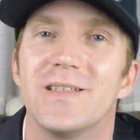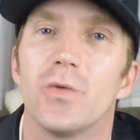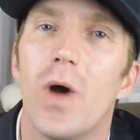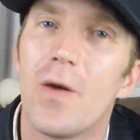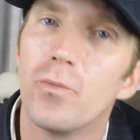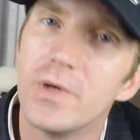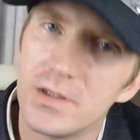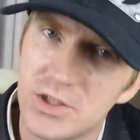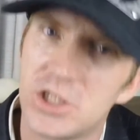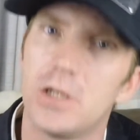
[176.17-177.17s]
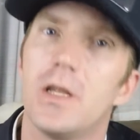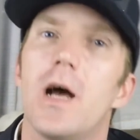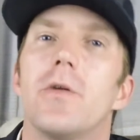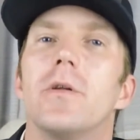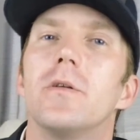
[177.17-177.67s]
so I will chill
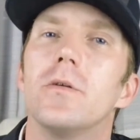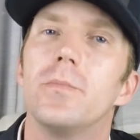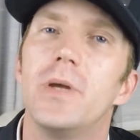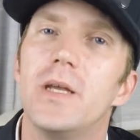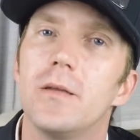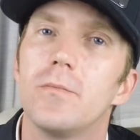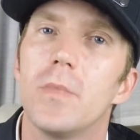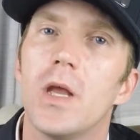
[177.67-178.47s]
out a little bit.